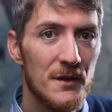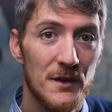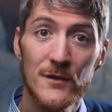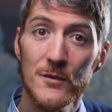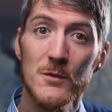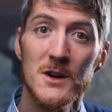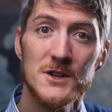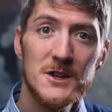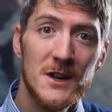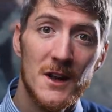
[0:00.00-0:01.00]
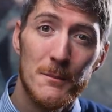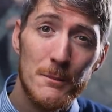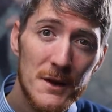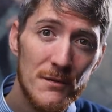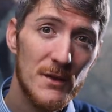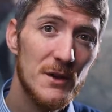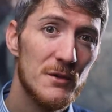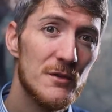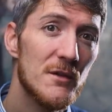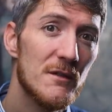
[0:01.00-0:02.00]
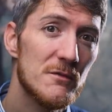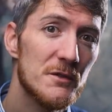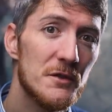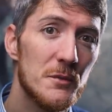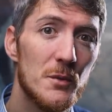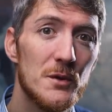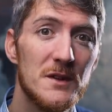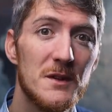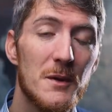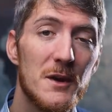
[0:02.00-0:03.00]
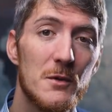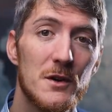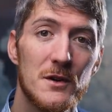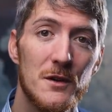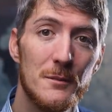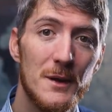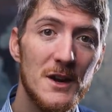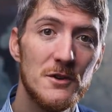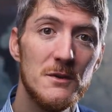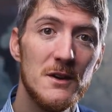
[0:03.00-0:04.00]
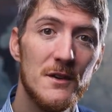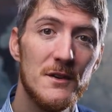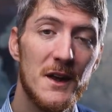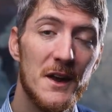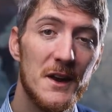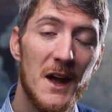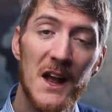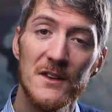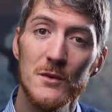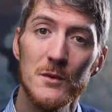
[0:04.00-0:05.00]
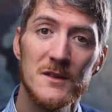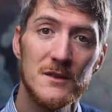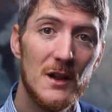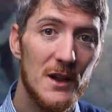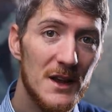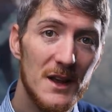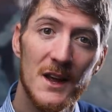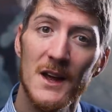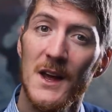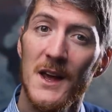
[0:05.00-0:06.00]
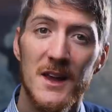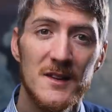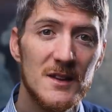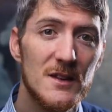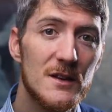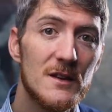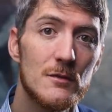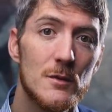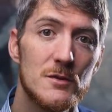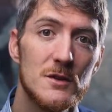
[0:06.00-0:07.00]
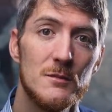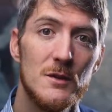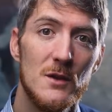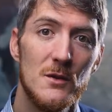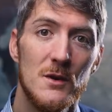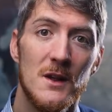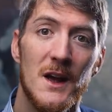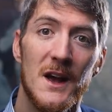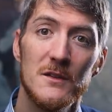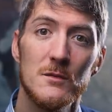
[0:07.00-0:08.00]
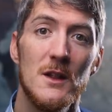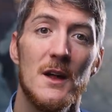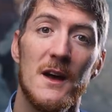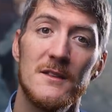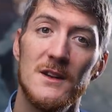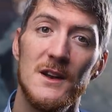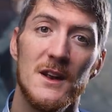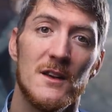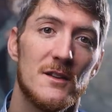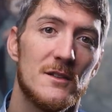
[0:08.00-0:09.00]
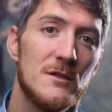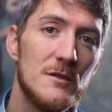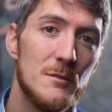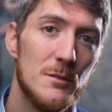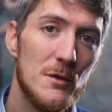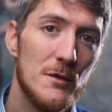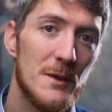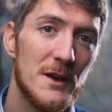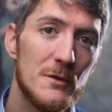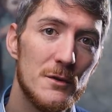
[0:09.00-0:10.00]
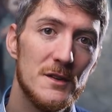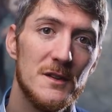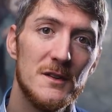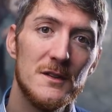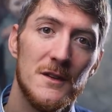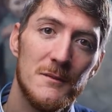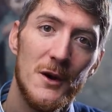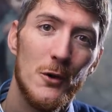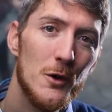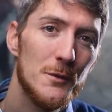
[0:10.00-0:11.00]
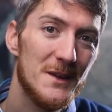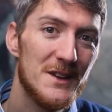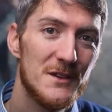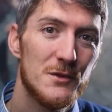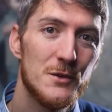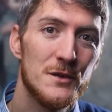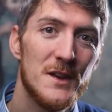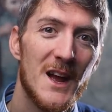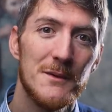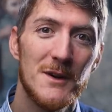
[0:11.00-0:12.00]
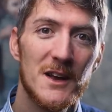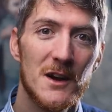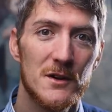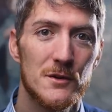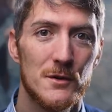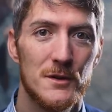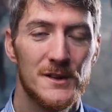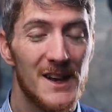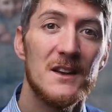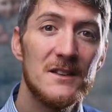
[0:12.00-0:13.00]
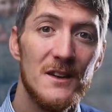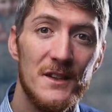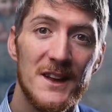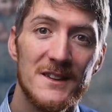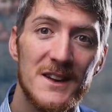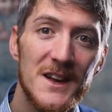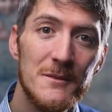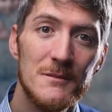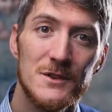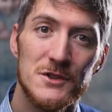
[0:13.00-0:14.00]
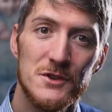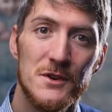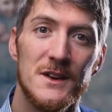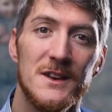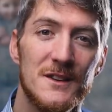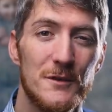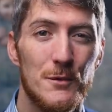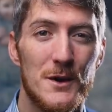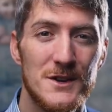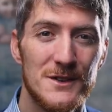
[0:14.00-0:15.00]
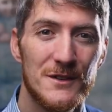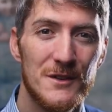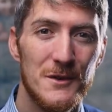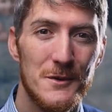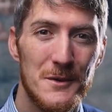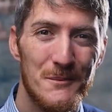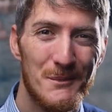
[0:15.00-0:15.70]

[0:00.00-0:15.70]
Thanks for watching. A big thank you to everyone supporting my work on Patreon. And as always, the link is in the description below, as well as the links to both my courses, my oil painting course and my color course. And until next time, joy and inspiration to you.